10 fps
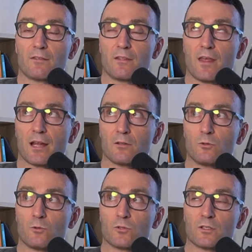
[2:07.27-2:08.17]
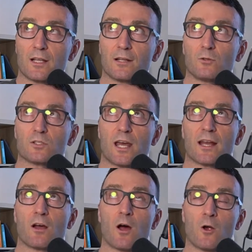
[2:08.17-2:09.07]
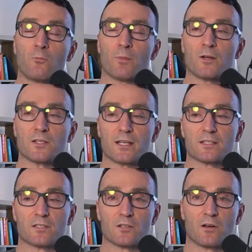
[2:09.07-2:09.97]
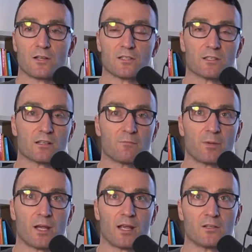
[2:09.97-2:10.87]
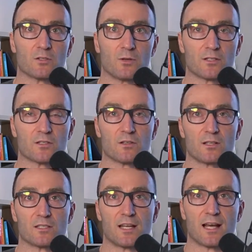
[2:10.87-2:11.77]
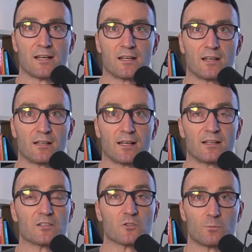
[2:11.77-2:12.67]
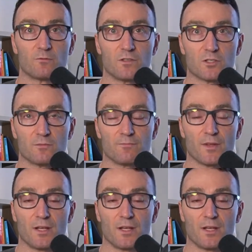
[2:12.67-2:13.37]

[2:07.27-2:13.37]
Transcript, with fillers: that looked they looked at home-based exercise compared to exercise done under supervision,